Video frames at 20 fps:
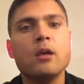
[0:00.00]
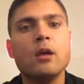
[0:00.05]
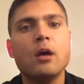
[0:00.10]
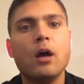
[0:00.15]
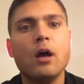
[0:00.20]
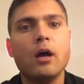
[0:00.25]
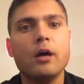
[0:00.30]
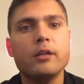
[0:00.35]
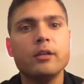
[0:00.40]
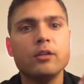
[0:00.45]

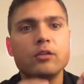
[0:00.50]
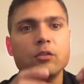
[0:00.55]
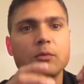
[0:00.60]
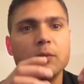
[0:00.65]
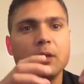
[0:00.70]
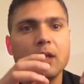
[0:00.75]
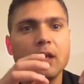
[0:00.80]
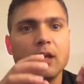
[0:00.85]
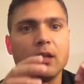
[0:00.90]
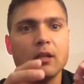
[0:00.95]
Uh, and this will be
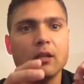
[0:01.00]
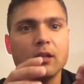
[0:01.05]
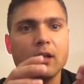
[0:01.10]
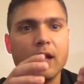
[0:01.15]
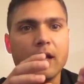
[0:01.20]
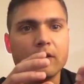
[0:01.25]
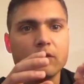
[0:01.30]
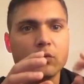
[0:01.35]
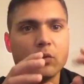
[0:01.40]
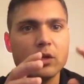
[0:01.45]
kind of the
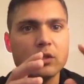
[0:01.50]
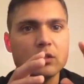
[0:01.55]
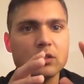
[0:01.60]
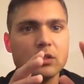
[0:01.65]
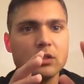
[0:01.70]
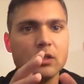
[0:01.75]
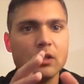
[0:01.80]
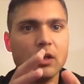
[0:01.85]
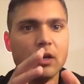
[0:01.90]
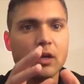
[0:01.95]
last
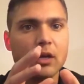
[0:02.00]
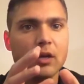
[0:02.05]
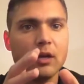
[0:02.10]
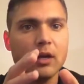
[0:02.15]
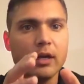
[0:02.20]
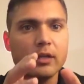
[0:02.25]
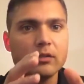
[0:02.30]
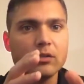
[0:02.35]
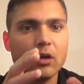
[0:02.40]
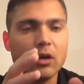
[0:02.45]
question uh,
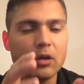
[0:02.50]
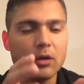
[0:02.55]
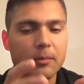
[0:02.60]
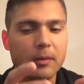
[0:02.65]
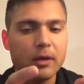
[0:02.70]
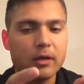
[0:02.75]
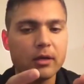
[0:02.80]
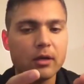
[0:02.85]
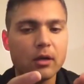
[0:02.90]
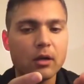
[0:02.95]
I talk
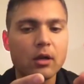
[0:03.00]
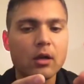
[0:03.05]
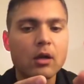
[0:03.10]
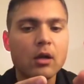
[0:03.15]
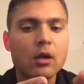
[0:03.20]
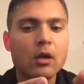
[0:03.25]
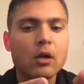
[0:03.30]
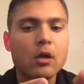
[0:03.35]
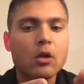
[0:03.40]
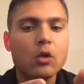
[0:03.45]
about here.
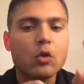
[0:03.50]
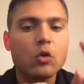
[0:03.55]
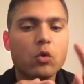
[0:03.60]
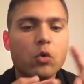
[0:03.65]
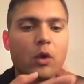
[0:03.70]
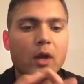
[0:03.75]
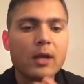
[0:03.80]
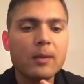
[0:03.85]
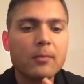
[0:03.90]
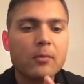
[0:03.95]

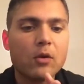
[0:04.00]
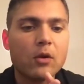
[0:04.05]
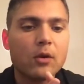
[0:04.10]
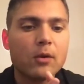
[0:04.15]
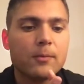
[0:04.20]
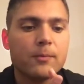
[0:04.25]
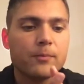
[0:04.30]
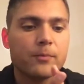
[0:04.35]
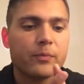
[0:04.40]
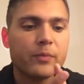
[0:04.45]
Kramer
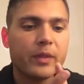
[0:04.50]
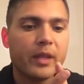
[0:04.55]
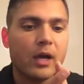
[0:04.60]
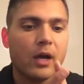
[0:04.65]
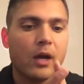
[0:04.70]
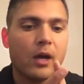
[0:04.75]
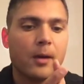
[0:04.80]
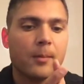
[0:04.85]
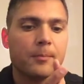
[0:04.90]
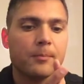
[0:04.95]

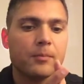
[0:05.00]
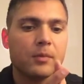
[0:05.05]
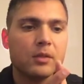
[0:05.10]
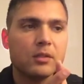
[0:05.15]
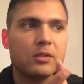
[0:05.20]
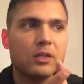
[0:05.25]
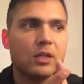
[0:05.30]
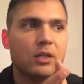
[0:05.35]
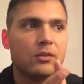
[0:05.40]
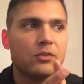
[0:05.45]
um,
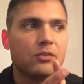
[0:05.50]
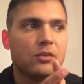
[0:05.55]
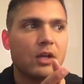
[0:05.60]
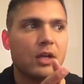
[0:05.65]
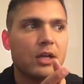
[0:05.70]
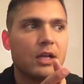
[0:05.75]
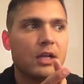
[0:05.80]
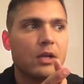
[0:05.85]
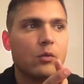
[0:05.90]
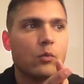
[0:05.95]
did a
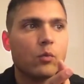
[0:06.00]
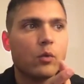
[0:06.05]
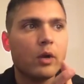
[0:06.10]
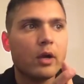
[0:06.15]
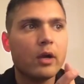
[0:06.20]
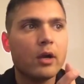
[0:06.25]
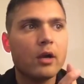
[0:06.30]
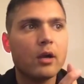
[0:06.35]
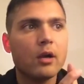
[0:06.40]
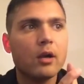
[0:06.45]
study
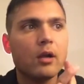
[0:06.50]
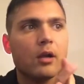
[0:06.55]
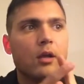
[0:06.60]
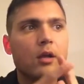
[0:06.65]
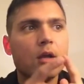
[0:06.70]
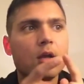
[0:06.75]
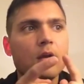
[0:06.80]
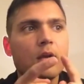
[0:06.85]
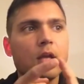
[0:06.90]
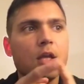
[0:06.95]
where
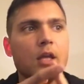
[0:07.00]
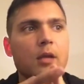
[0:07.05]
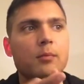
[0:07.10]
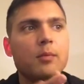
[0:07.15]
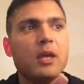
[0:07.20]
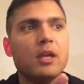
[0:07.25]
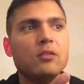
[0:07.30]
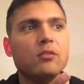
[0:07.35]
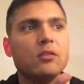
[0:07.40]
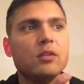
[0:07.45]
he
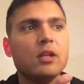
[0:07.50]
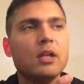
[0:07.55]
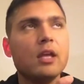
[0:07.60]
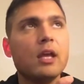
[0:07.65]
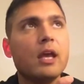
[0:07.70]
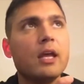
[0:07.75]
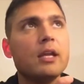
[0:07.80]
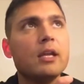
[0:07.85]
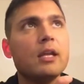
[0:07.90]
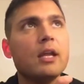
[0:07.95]
basically
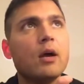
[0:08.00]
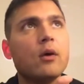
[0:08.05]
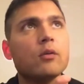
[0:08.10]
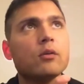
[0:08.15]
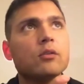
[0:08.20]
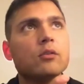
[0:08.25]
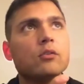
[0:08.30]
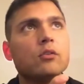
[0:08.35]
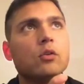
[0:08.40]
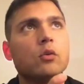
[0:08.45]
ended up
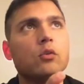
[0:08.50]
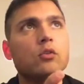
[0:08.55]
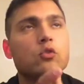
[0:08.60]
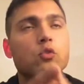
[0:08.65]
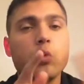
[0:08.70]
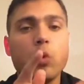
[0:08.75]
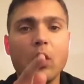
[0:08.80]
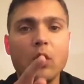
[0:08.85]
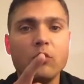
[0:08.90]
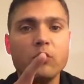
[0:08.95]
doing
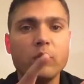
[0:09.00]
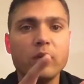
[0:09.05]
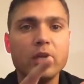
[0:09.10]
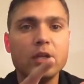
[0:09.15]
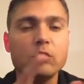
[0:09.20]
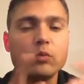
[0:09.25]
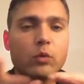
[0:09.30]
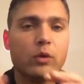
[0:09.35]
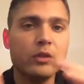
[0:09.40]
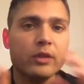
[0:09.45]
twelve
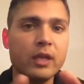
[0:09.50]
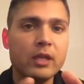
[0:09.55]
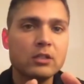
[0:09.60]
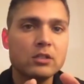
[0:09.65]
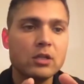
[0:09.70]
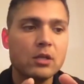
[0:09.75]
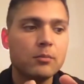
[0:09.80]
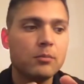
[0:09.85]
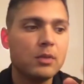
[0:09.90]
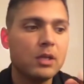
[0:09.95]
weeks with H
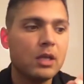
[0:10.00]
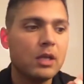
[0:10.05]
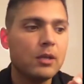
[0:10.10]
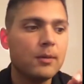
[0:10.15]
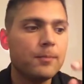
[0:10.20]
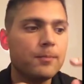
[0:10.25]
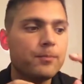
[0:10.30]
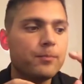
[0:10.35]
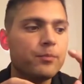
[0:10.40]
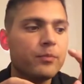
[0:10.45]
M B.
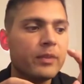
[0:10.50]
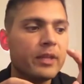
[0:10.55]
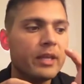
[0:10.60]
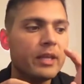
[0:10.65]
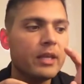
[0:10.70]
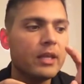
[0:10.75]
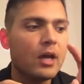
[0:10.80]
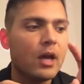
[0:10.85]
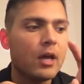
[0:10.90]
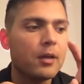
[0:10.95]
He
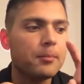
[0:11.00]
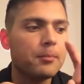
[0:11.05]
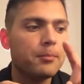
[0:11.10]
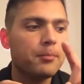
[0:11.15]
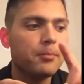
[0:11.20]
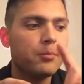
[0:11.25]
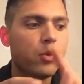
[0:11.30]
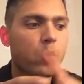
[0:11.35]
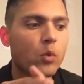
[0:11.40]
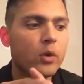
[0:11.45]
got
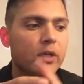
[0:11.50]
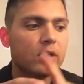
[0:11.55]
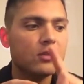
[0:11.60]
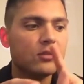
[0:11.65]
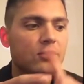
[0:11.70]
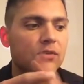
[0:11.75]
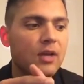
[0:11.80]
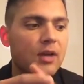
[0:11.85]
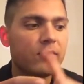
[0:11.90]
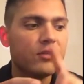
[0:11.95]
zero point
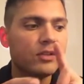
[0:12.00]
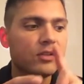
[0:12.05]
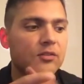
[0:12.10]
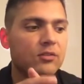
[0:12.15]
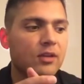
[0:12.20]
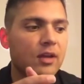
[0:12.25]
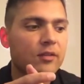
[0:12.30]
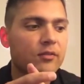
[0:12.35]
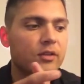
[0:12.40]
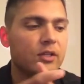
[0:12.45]
seven
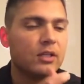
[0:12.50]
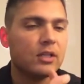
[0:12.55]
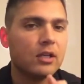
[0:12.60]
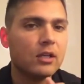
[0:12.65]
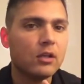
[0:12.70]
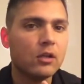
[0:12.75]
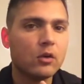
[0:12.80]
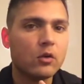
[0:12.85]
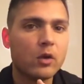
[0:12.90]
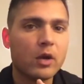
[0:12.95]
seven
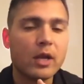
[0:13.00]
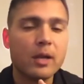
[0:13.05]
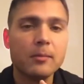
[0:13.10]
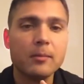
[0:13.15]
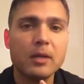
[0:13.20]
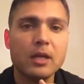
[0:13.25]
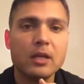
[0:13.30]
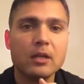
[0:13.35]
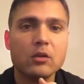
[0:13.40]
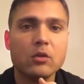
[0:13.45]
kilogram
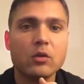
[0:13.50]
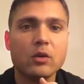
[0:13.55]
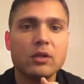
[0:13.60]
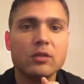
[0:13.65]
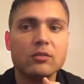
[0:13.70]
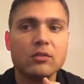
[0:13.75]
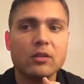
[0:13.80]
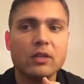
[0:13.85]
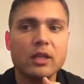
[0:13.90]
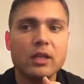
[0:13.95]

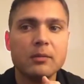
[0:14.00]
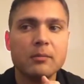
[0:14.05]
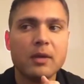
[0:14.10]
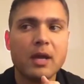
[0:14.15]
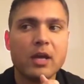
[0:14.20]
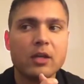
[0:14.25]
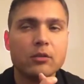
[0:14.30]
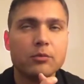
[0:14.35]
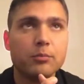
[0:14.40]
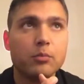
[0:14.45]
increase in lean
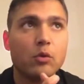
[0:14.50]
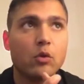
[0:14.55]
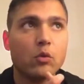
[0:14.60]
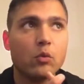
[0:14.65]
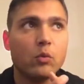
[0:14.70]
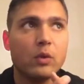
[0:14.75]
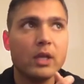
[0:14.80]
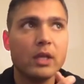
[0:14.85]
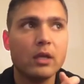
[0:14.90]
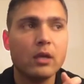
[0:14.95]
mass per
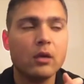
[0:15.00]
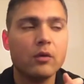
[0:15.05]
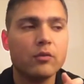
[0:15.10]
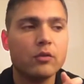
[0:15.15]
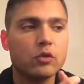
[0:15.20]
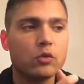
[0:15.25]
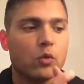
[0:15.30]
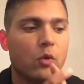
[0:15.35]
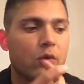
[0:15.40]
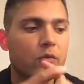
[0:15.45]
week over
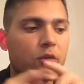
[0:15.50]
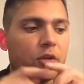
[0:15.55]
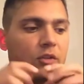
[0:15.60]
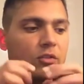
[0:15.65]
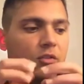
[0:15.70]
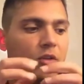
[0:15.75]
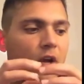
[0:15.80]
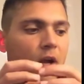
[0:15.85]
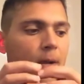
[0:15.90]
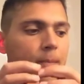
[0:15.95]
twelve weeks
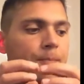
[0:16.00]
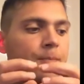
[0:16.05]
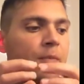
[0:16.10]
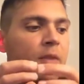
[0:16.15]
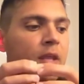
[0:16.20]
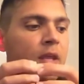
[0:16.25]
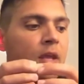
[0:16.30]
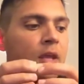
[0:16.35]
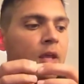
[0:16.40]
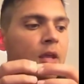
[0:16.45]
time.
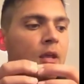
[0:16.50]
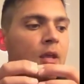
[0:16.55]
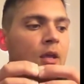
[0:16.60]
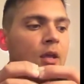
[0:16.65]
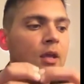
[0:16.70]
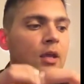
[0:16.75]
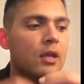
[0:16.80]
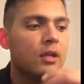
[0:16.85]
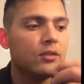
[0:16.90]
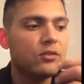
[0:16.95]

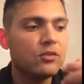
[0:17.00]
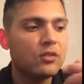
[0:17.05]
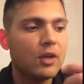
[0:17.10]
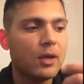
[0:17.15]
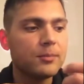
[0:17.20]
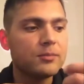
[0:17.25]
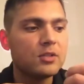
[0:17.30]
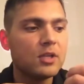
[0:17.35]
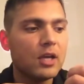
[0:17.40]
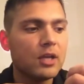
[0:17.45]
His
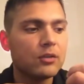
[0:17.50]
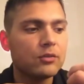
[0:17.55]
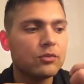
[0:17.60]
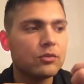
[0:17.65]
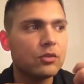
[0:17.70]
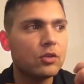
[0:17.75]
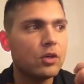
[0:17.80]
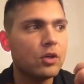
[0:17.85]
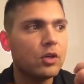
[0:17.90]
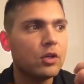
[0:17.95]
subjects
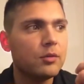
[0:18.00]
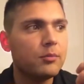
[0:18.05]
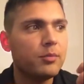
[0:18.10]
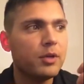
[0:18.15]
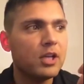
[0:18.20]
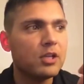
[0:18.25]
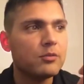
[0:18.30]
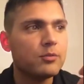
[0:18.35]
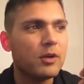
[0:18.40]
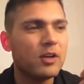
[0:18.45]
could
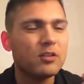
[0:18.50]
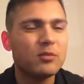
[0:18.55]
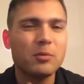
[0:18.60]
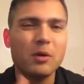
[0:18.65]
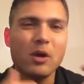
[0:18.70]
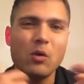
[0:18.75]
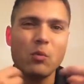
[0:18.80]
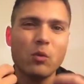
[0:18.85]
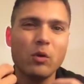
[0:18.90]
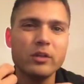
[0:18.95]
bench press
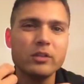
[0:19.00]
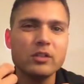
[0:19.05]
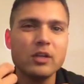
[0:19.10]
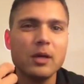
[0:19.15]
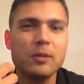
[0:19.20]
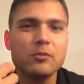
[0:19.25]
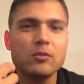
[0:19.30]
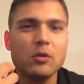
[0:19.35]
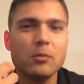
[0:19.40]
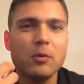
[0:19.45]
about one
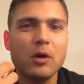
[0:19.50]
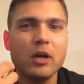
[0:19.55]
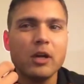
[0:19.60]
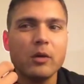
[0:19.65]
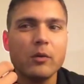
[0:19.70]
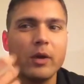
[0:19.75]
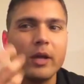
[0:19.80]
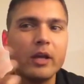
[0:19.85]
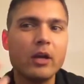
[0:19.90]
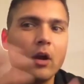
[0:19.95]
times their body
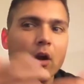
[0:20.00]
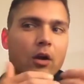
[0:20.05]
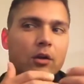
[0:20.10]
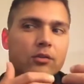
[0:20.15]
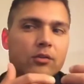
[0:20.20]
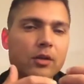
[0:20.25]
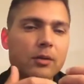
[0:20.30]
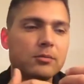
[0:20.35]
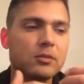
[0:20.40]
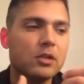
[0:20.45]
weight. Our
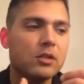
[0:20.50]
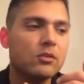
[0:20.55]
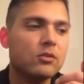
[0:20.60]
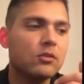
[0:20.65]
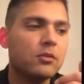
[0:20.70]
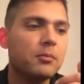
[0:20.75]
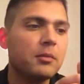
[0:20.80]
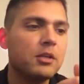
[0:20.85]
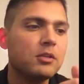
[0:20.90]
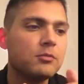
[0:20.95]
subjects
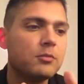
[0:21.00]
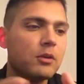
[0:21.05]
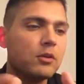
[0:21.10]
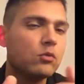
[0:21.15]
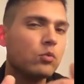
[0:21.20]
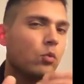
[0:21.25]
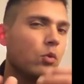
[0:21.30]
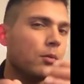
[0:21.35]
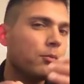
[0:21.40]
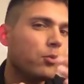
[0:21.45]
could bench press
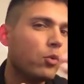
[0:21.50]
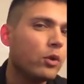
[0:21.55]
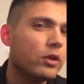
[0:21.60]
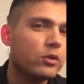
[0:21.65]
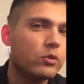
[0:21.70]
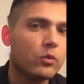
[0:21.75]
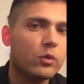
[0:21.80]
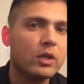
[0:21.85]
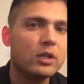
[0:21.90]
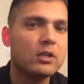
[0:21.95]
one point
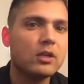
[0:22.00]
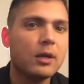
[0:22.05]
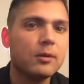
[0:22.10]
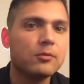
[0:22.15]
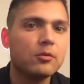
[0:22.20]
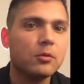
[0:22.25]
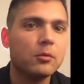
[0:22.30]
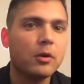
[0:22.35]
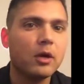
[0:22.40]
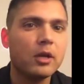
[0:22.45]
three times
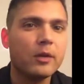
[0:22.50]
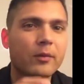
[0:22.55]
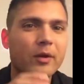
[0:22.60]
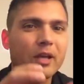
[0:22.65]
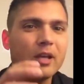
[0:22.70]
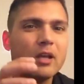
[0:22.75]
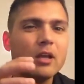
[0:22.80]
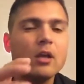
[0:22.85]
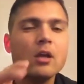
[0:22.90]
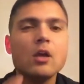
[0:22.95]
their body weight.
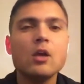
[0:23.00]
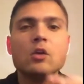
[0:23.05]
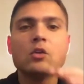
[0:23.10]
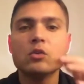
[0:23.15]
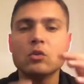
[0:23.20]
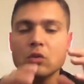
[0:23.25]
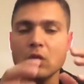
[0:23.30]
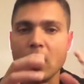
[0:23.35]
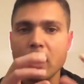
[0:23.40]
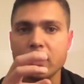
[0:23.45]
So
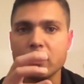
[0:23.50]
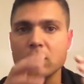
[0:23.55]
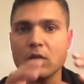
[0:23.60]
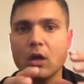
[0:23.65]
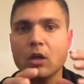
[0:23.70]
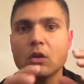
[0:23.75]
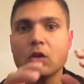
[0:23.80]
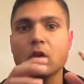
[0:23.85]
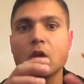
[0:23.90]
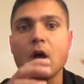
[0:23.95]
not a
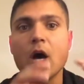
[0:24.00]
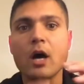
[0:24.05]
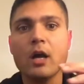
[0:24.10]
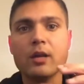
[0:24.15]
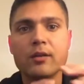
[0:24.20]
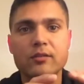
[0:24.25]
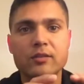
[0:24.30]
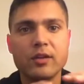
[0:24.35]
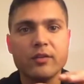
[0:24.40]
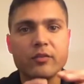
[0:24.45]
lot
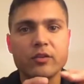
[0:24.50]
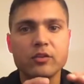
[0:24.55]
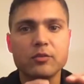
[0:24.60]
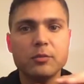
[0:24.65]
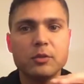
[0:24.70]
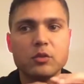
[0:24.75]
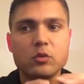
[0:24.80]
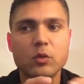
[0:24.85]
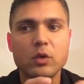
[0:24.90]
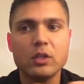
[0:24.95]
of difference
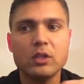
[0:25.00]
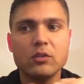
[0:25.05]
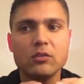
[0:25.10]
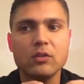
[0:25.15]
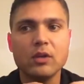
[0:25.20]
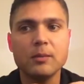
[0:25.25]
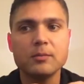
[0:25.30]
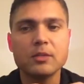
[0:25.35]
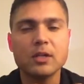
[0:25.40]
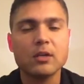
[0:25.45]
between the
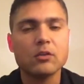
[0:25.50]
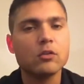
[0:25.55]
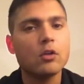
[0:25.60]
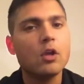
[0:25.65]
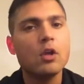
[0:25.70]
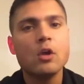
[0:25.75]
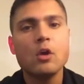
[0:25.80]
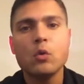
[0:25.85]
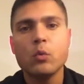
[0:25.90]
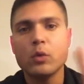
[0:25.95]
subjects.
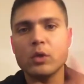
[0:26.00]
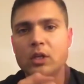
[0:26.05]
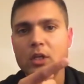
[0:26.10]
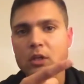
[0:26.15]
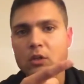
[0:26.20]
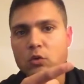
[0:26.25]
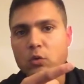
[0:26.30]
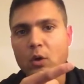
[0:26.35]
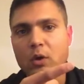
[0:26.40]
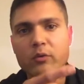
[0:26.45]
We did a
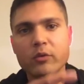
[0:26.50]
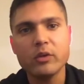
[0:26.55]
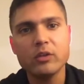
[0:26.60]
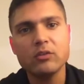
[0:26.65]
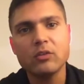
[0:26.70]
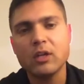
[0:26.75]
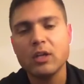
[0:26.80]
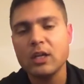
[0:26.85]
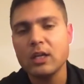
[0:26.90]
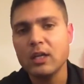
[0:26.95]
twelve-week
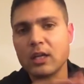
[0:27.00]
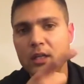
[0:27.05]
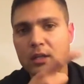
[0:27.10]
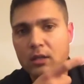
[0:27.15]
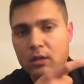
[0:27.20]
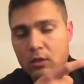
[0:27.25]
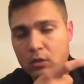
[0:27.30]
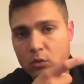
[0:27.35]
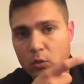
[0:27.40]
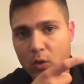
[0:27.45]
study. He
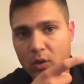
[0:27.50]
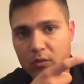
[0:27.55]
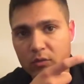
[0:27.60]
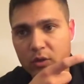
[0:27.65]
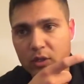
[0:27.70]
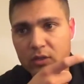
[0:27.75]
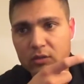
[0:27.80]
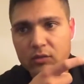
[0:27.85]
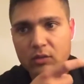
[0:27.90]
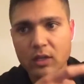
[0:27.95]
did a
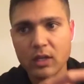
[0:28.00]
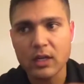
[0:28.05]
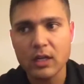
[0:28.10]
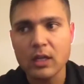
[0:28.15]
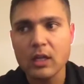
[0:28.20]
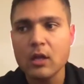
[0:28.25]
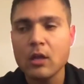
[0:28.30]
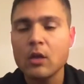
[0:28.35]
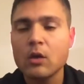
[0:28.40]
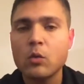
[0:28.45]
twelve-week study.
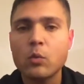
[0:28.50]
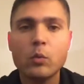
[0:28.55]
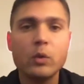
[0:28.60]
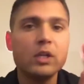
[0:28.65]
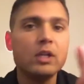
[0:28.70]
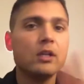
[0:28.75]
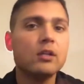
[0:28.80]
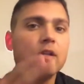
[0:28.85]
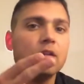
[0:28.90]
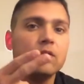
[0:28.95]
We
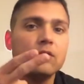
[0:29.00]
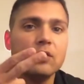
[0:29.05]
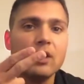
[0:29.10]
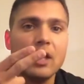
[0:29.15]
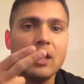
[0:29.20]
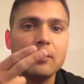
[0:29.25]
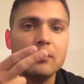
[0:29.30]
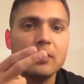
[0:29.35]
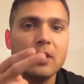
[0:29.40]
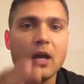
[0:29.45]
did the
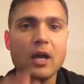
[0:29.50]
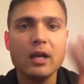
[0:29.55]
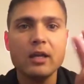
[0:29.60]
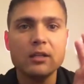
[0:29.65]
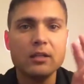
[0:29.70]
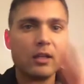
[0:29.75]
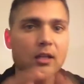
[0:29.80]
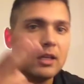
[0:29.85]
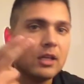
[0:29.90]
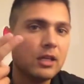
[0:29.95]
same diet
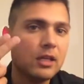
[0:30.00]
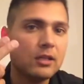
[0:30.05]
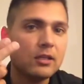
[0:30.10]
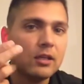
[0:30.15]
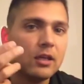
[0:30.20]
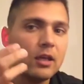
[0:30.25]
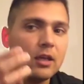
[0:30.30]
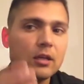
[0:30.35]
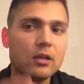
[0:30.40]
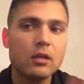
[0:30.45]
that he
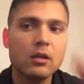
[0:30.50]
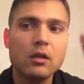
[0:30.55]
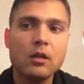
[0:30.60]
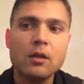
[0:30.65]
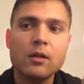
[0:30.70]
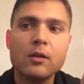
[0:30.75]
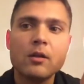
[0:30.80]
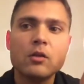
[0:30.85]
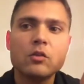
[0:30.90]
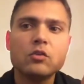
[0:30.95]
did.
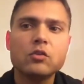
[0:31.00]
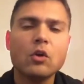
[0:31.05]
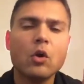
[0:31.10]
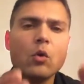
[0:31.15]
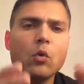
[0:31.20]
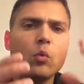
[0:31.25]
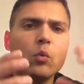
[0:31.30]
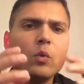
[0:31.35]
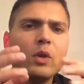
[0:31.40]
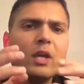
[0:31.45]
So we